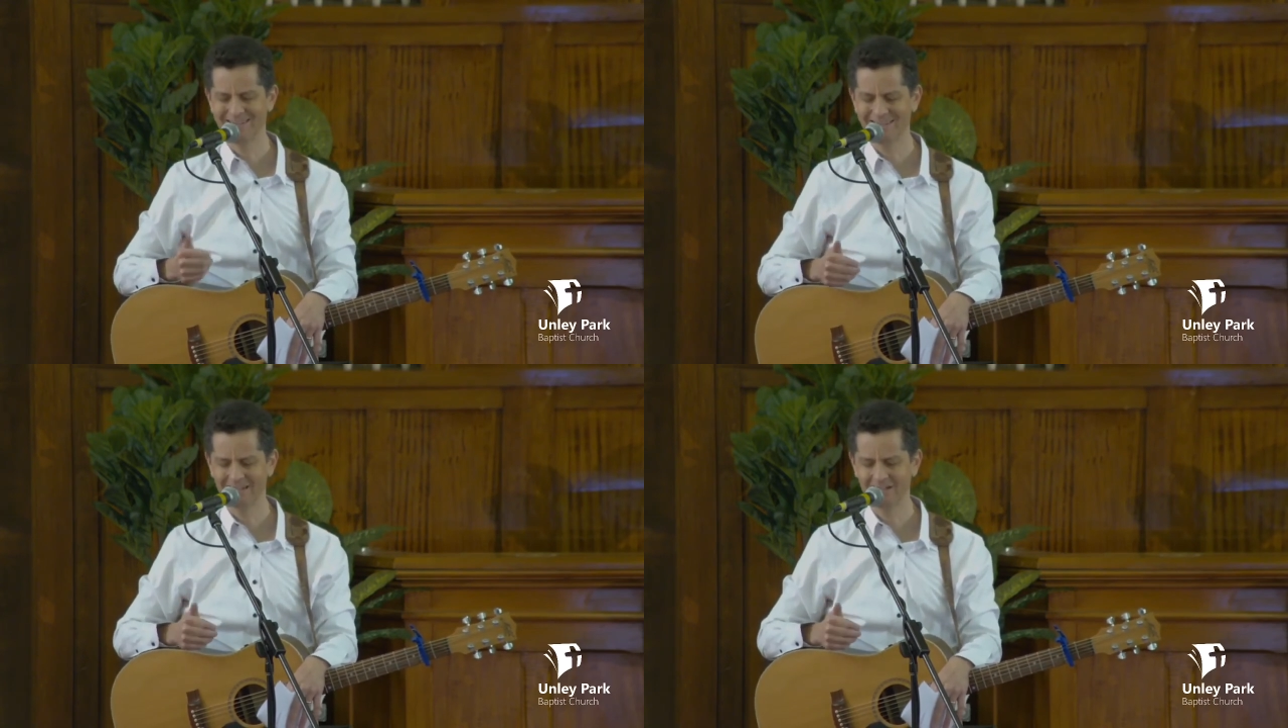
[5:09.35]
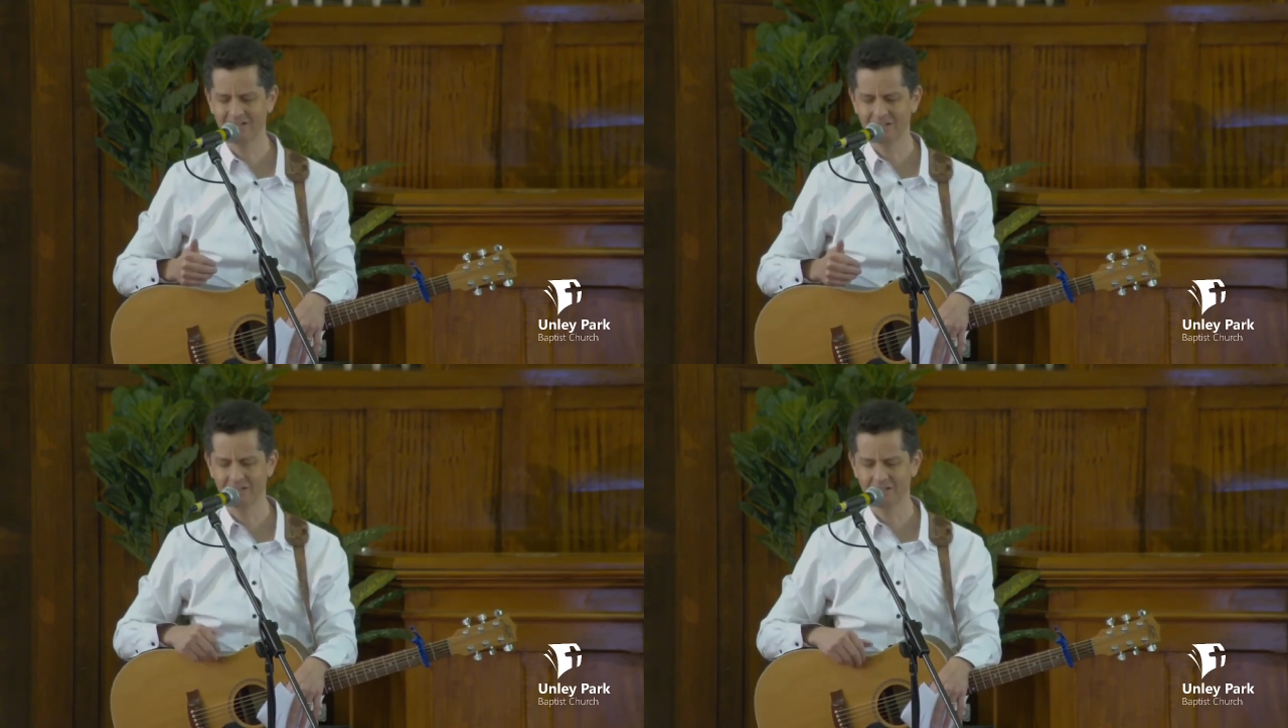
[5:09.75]

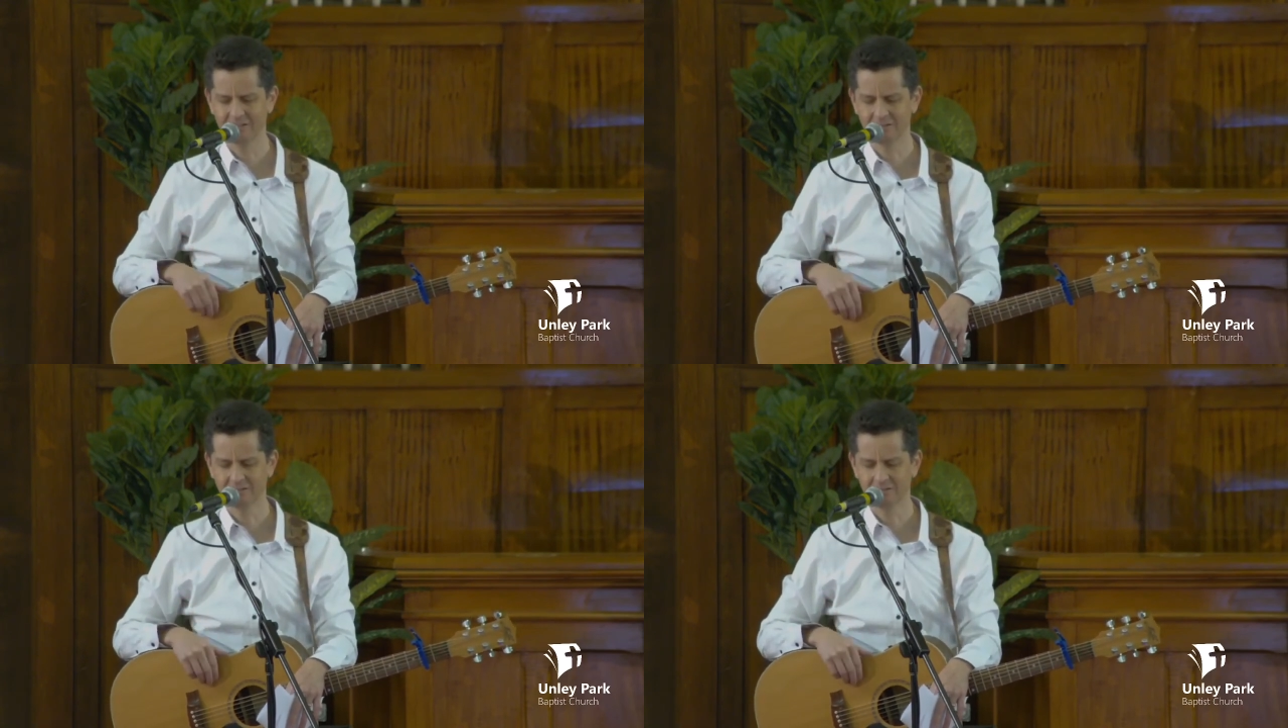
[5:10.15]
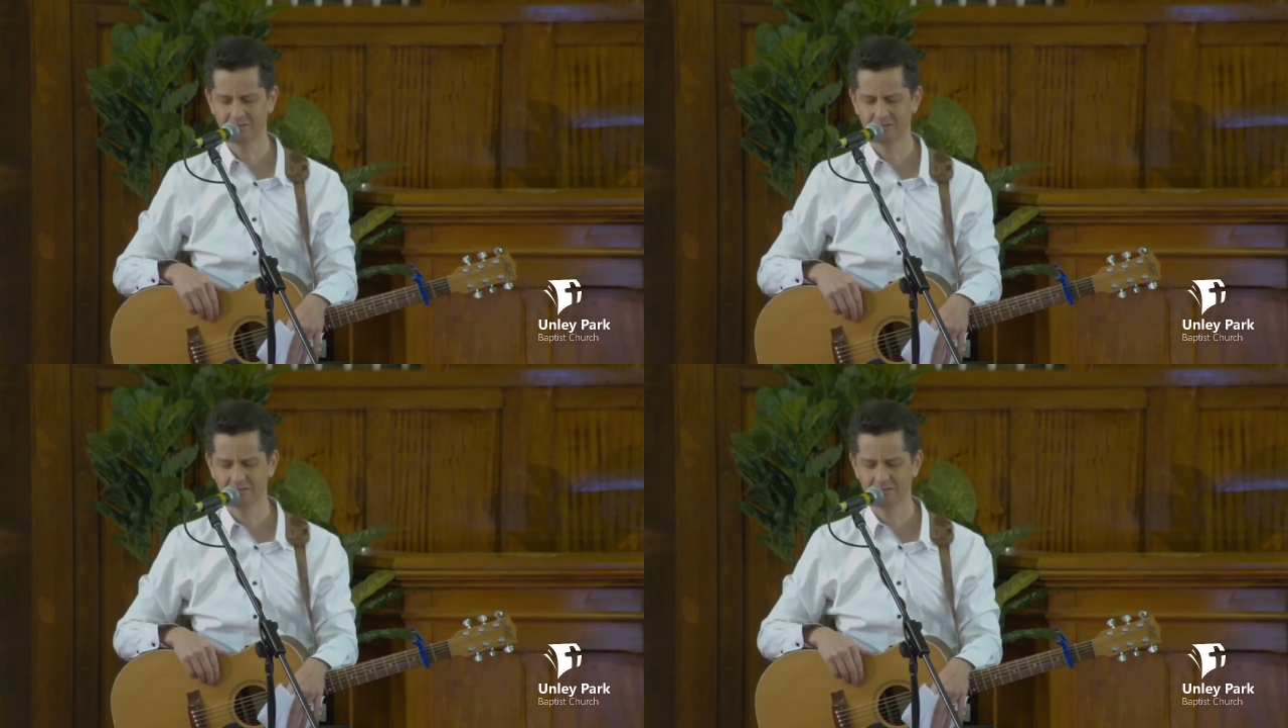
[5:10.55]
dignity,
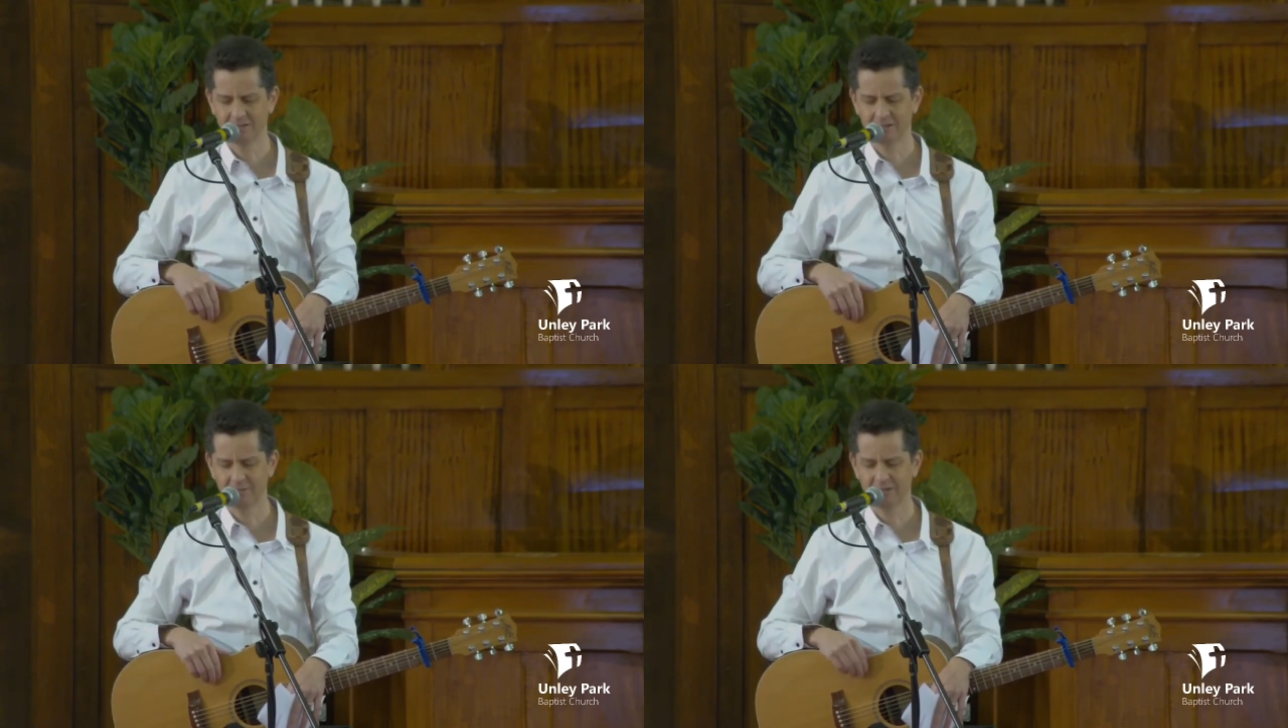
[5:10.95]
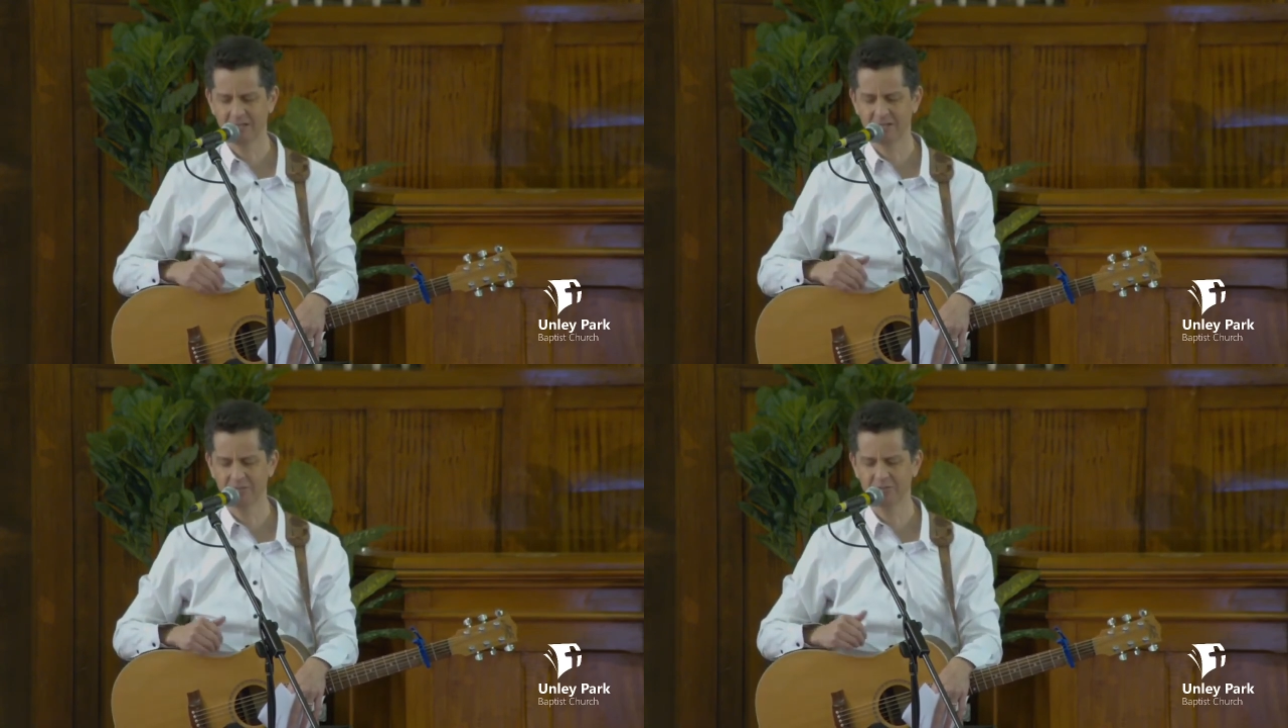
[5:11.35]
may
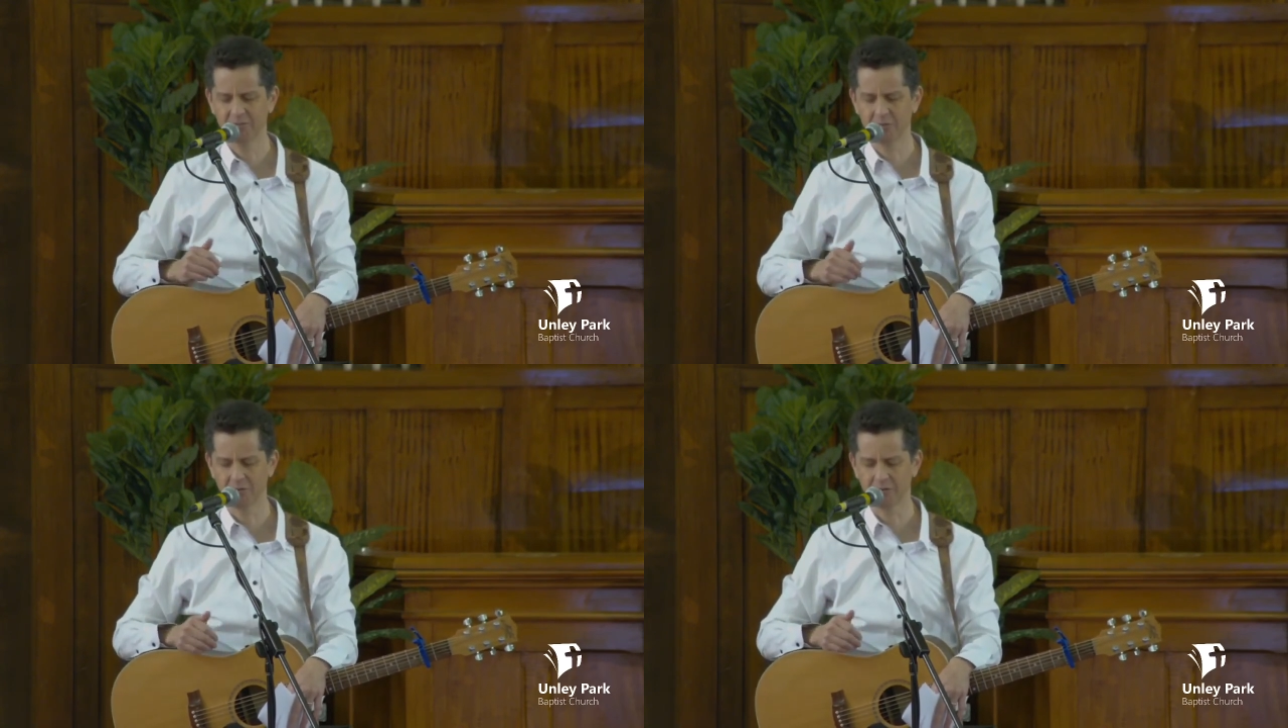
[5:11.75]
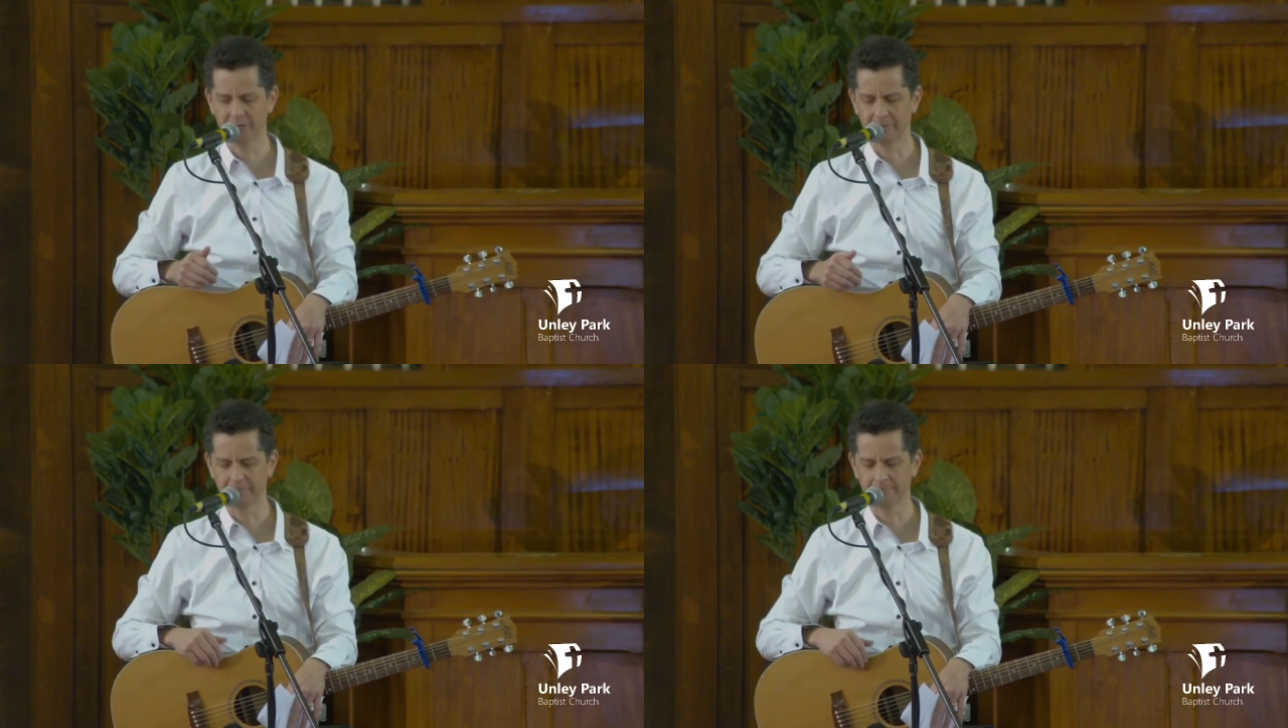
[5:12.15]
keep growing,